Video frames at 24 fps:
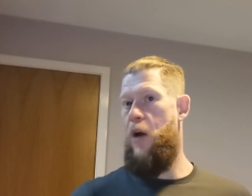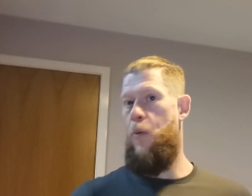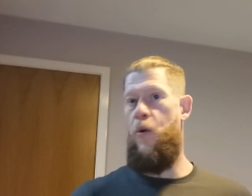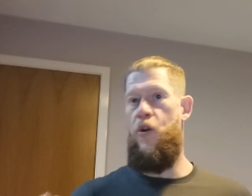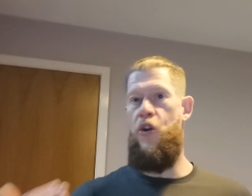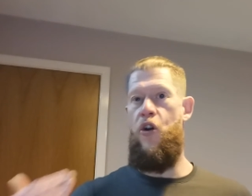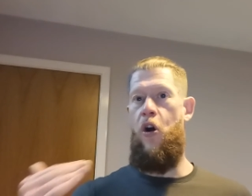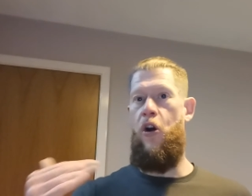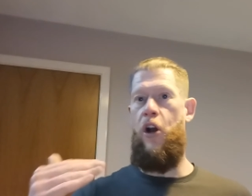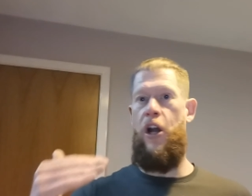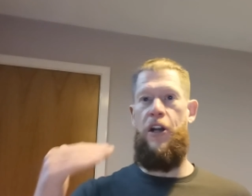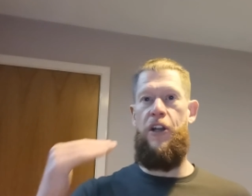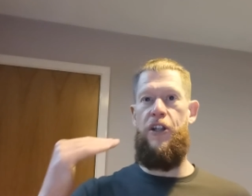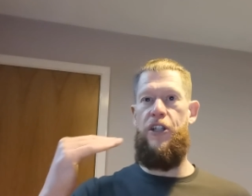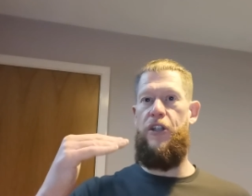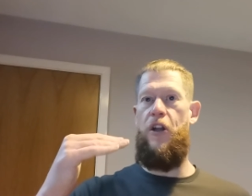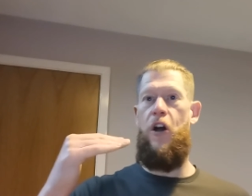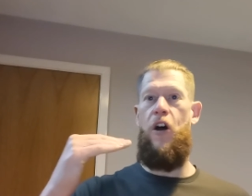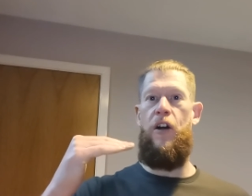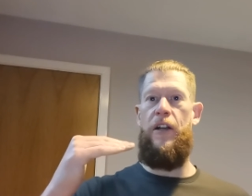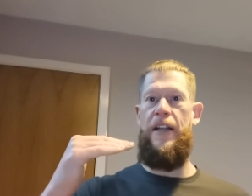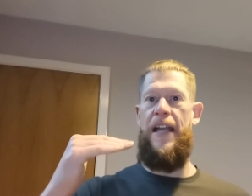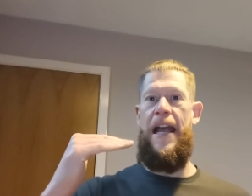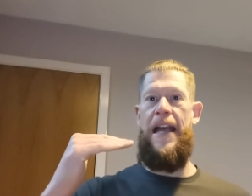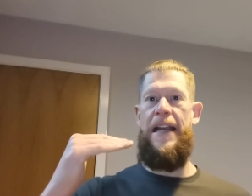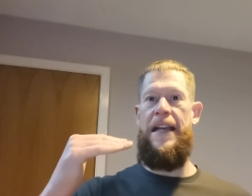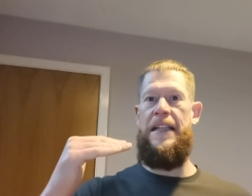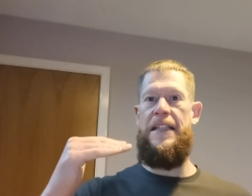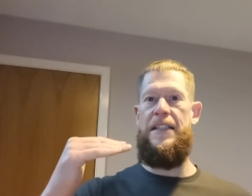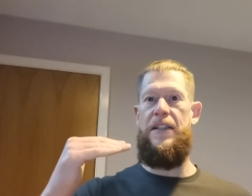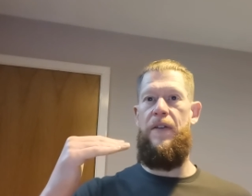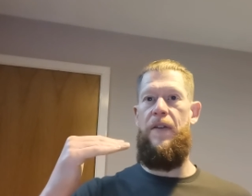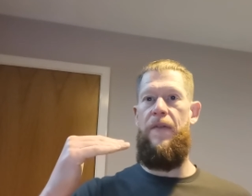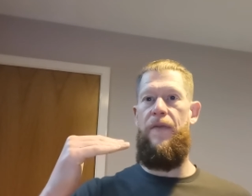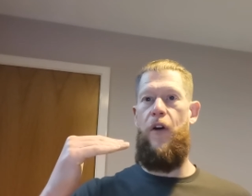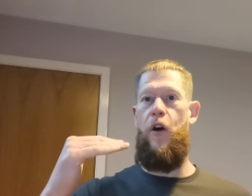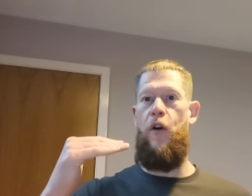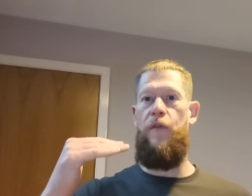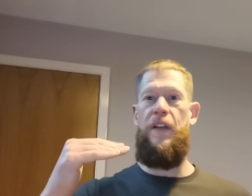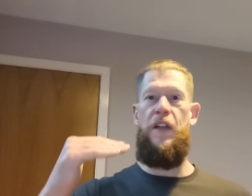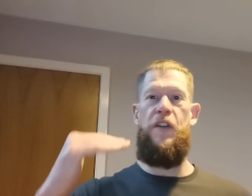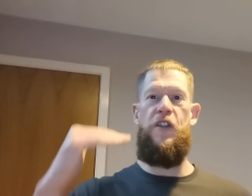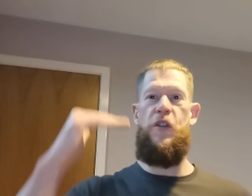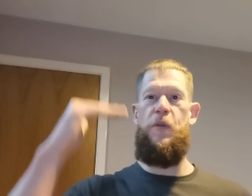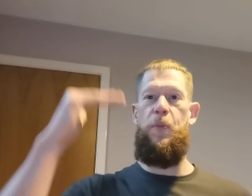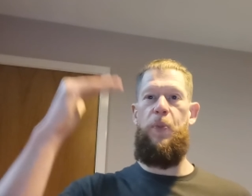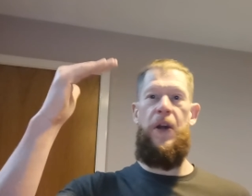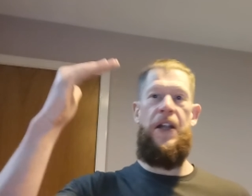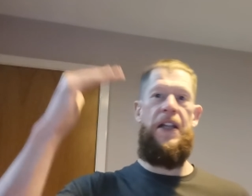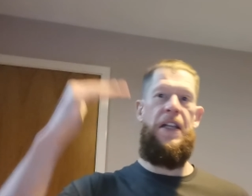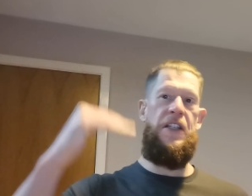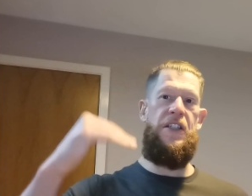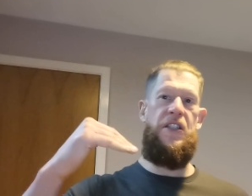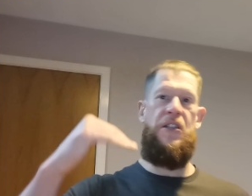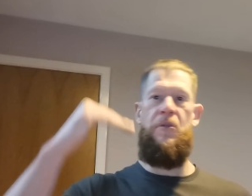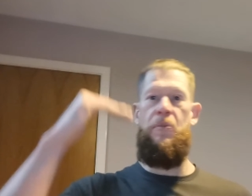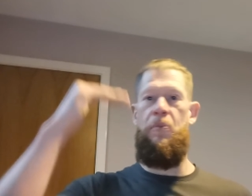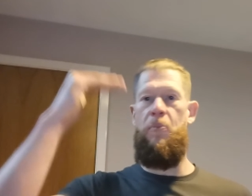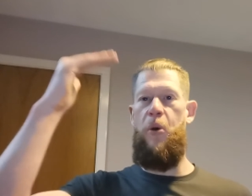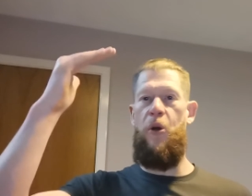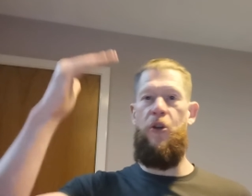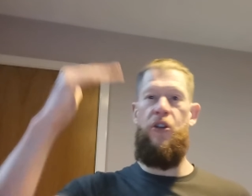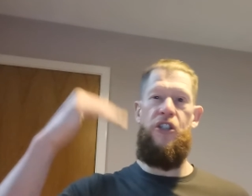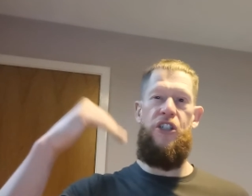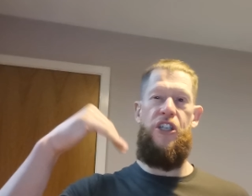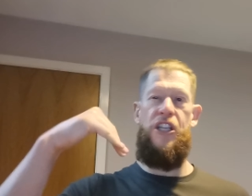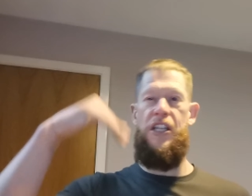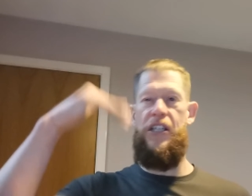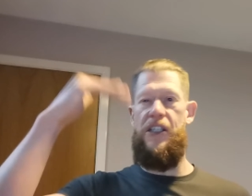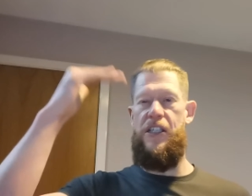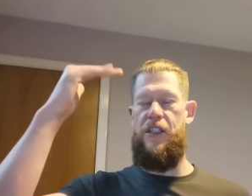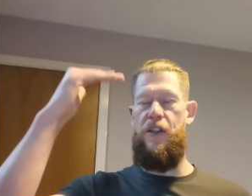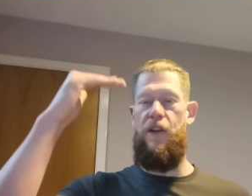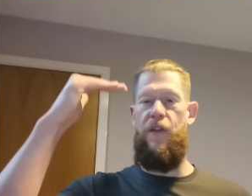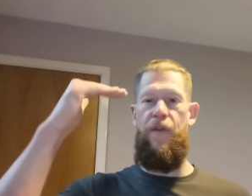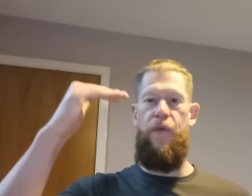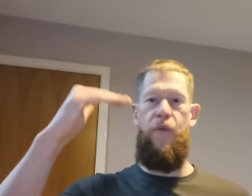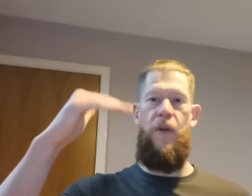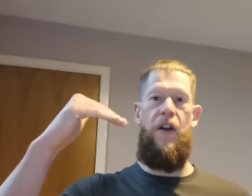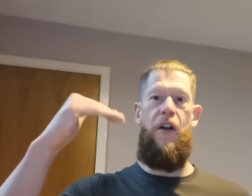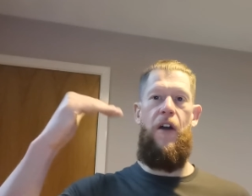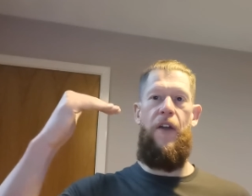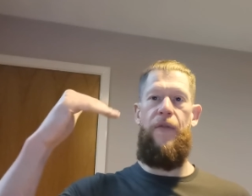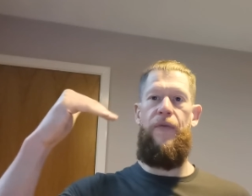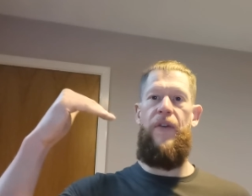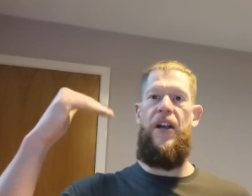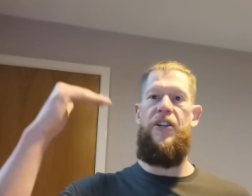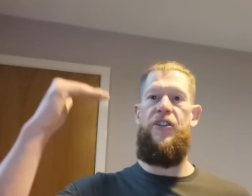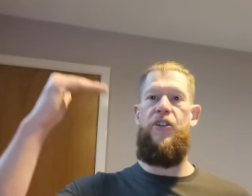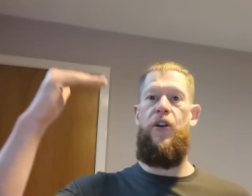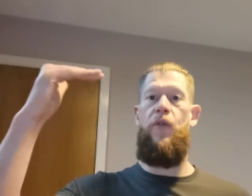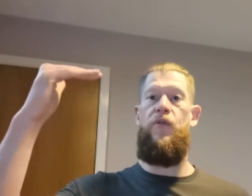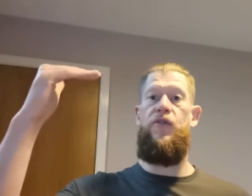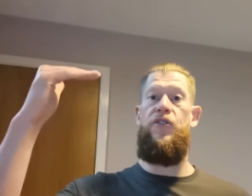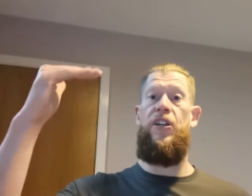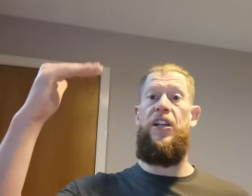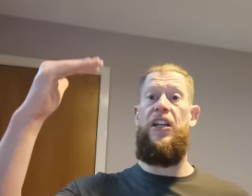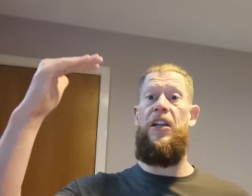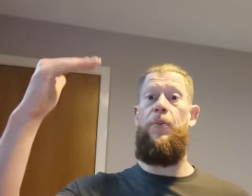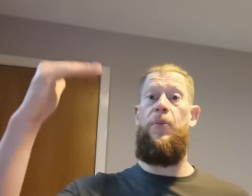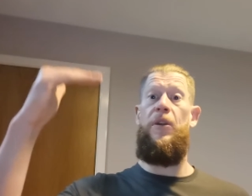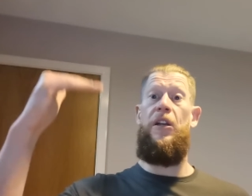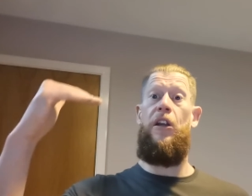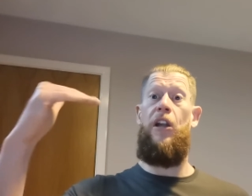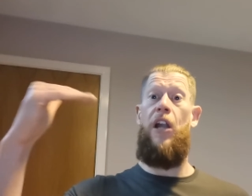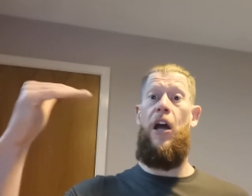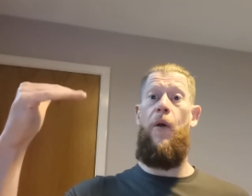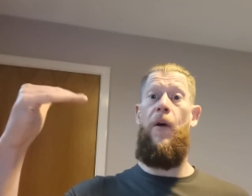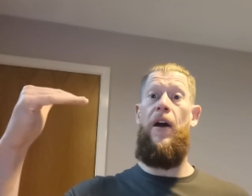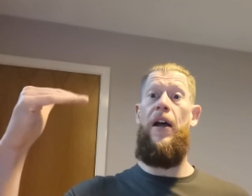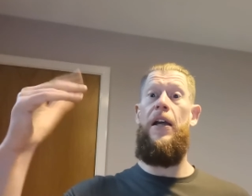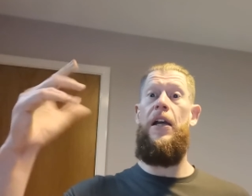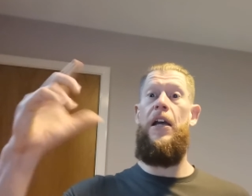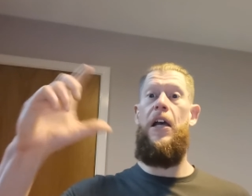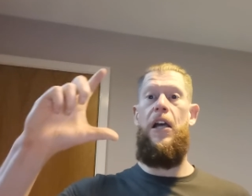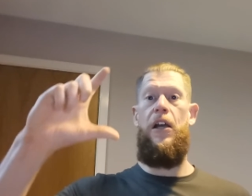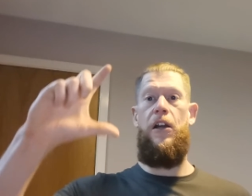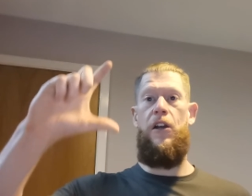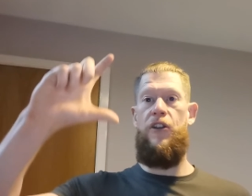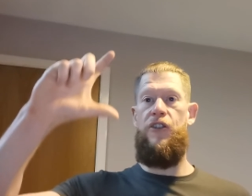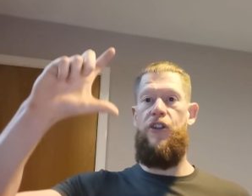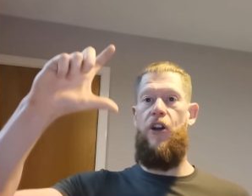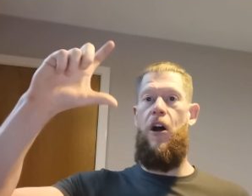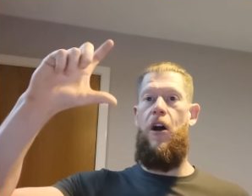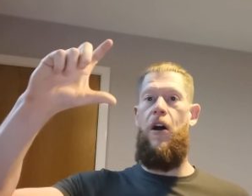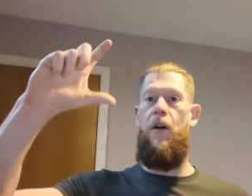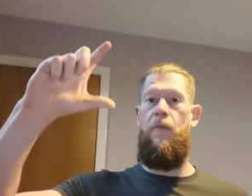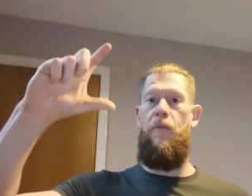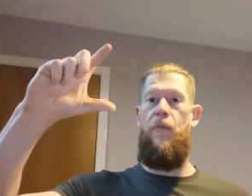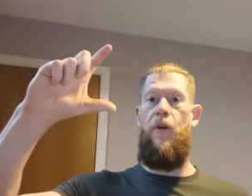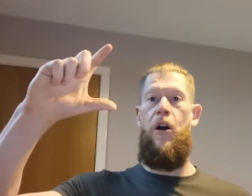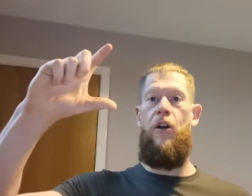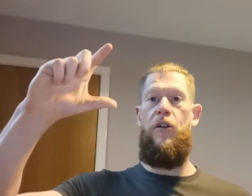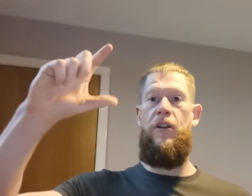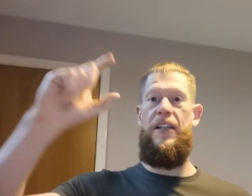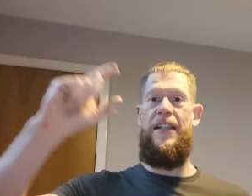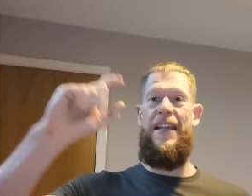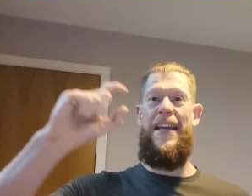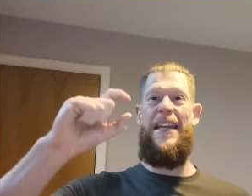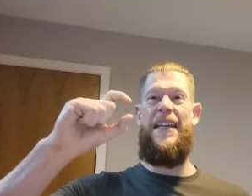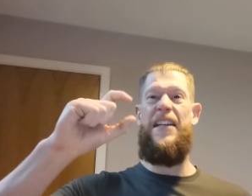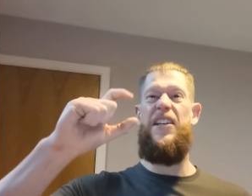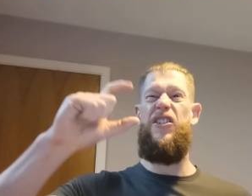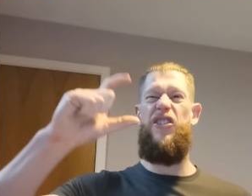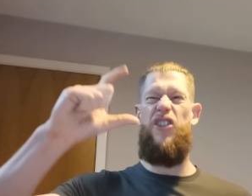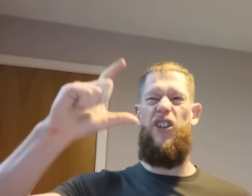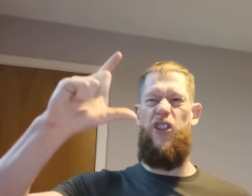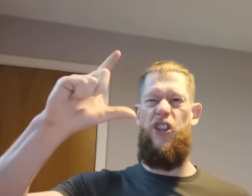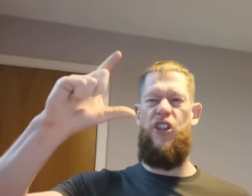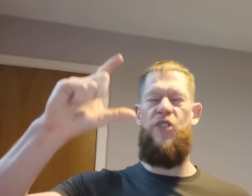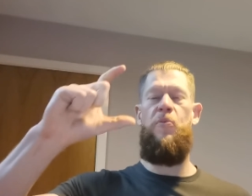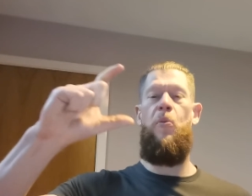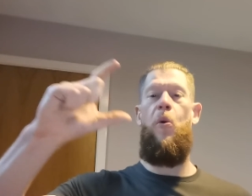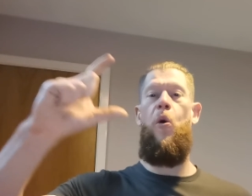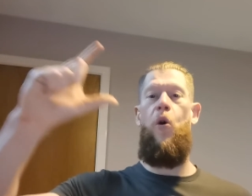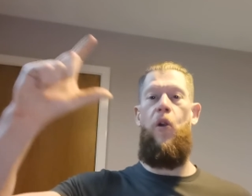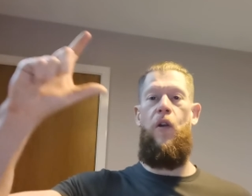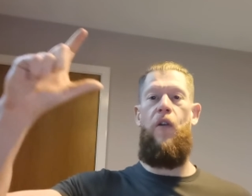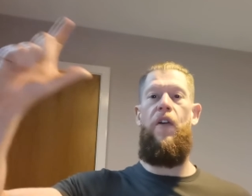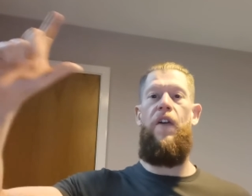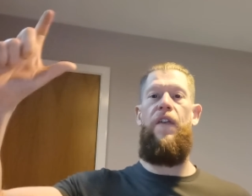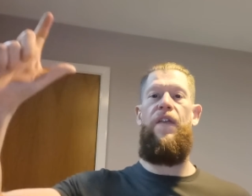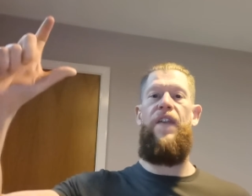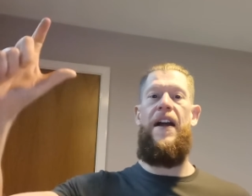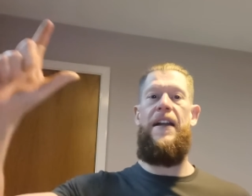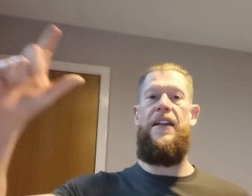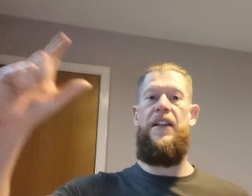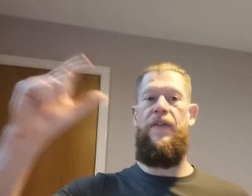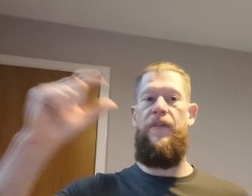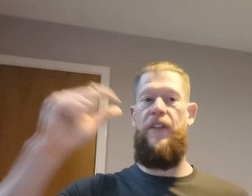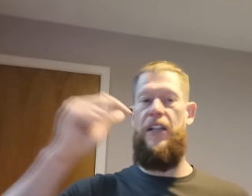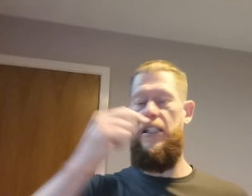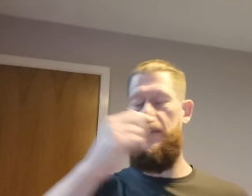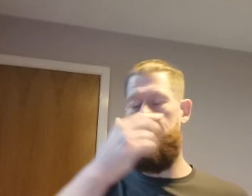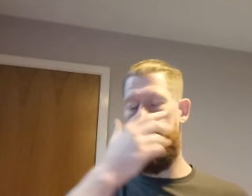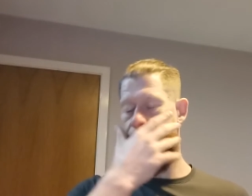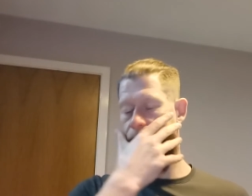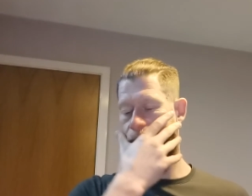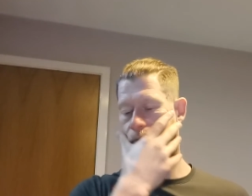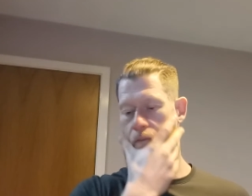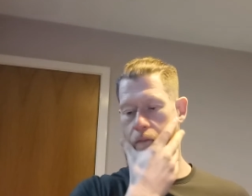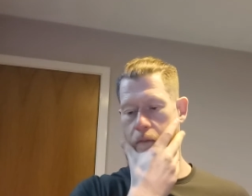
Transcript: We're not going to start getting involved in sprints and punchier stuff where our thresholds are going to be lower because our gears are smaller effectively.